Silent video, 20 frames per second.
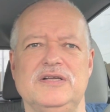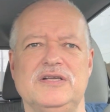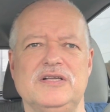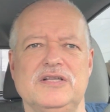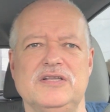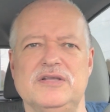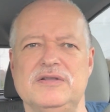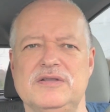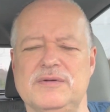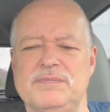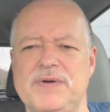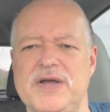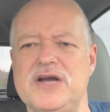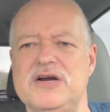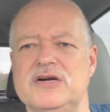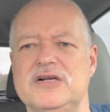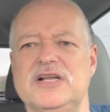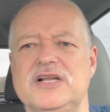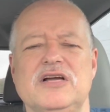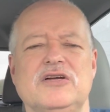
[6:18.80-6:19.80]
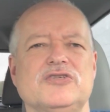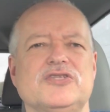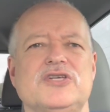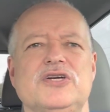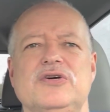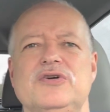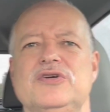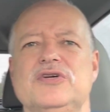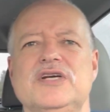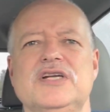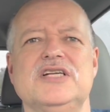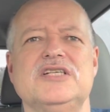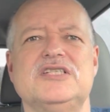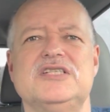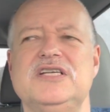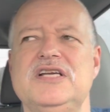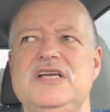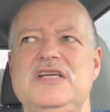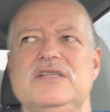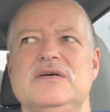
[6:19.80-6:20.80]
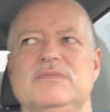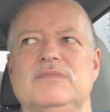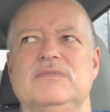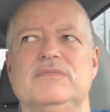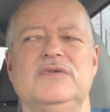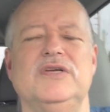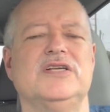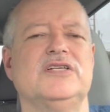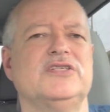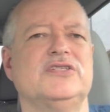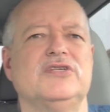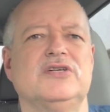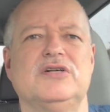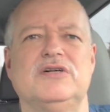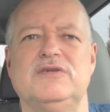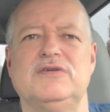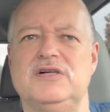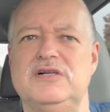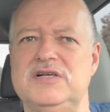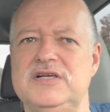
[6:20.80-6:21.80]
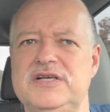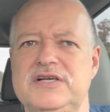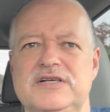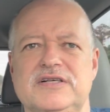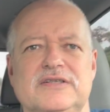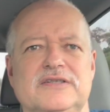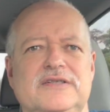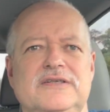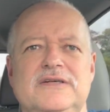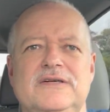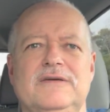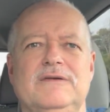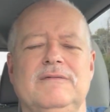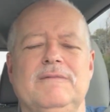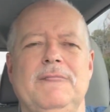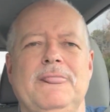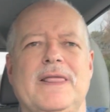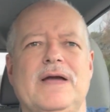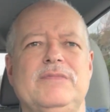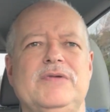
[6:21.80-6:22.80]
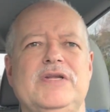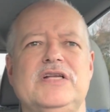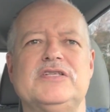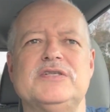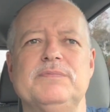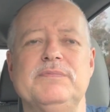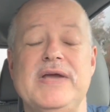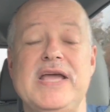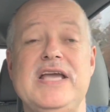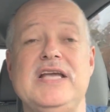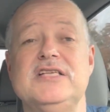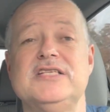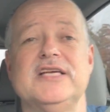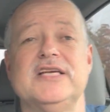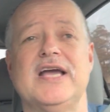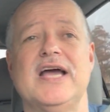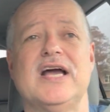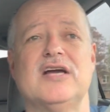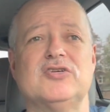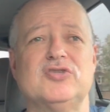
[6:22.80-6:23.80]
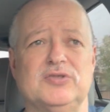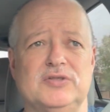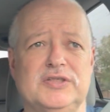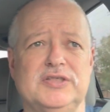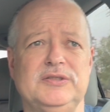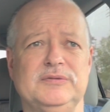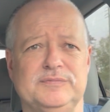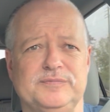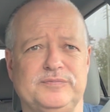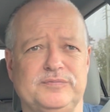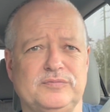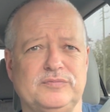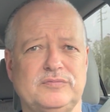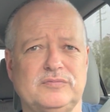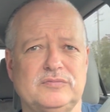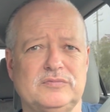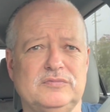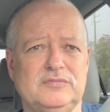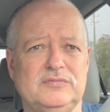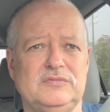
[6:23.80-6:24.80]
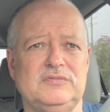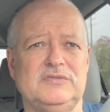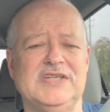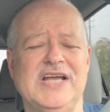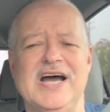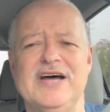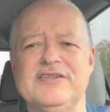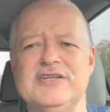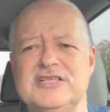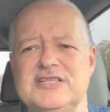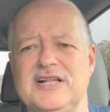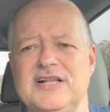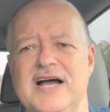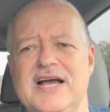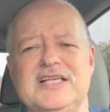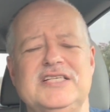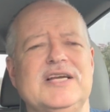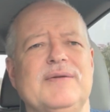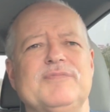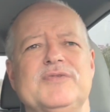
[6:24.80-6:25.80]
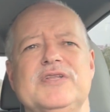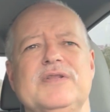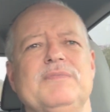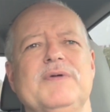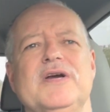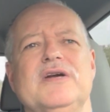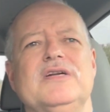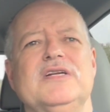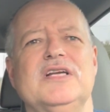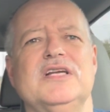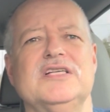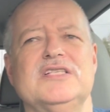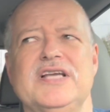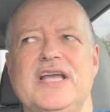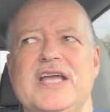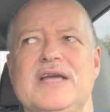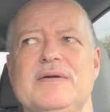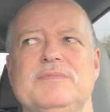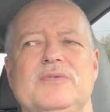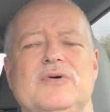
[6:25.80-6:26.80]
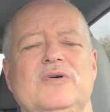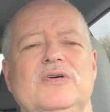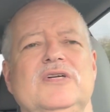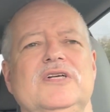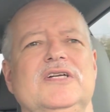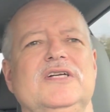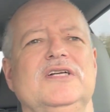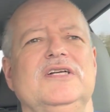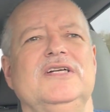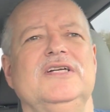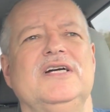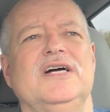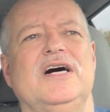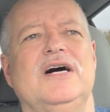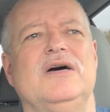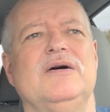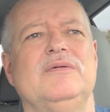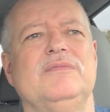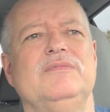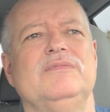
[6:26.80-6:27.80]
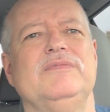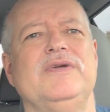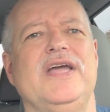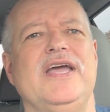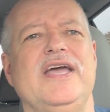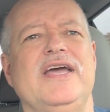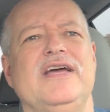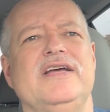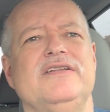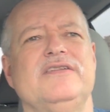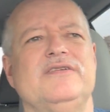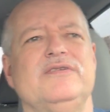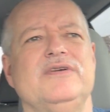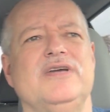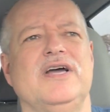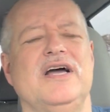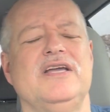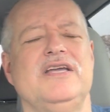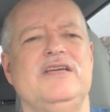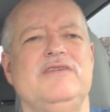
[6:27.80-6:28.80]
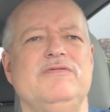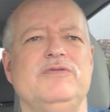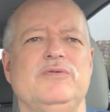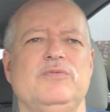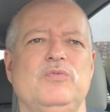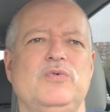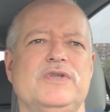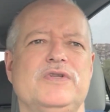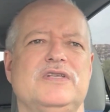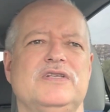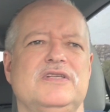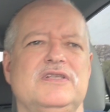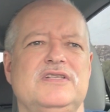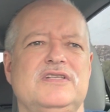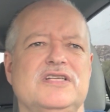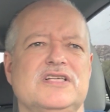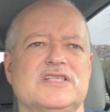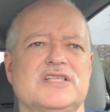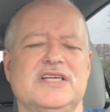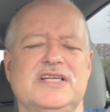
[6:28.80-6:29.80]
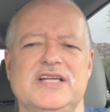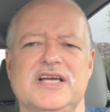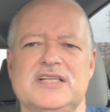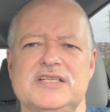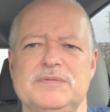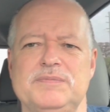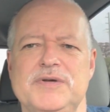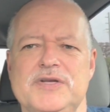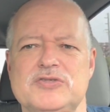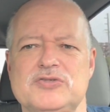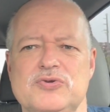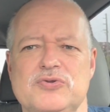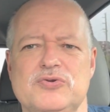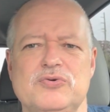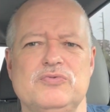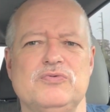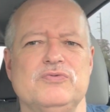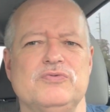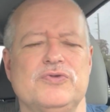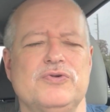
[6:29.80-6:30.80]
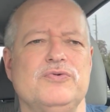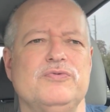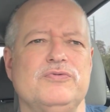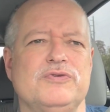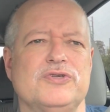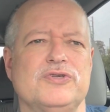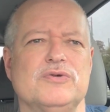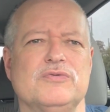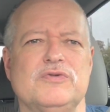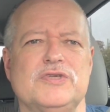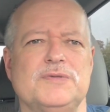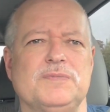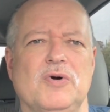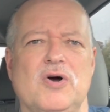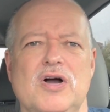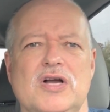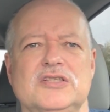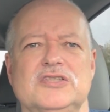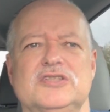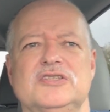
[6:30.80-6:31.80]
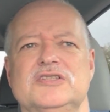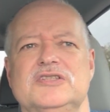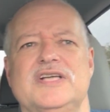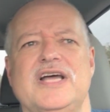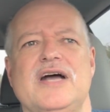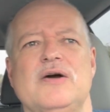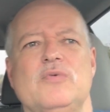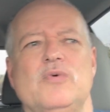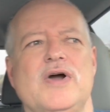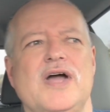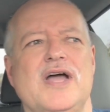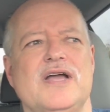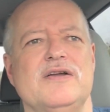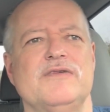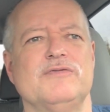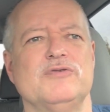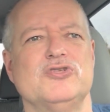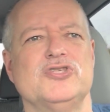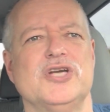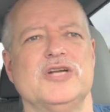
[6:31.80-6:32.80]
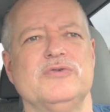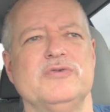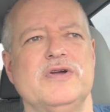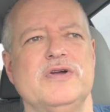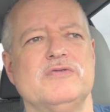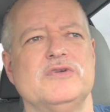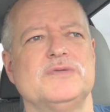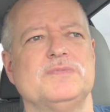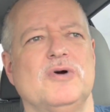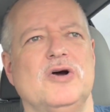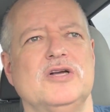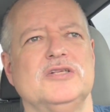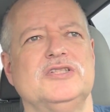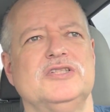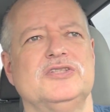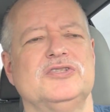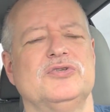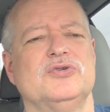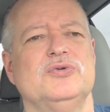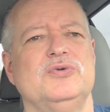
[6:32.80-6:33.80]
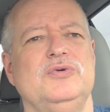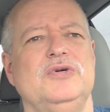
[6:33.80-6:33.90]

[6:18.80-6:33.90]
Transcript: the parallels here, you're going to see them. It's clear. I mean, it's amazing actually how this lines up to the parenting example. And even with the disconnected picture through certain responses that way, if you're generating responses to,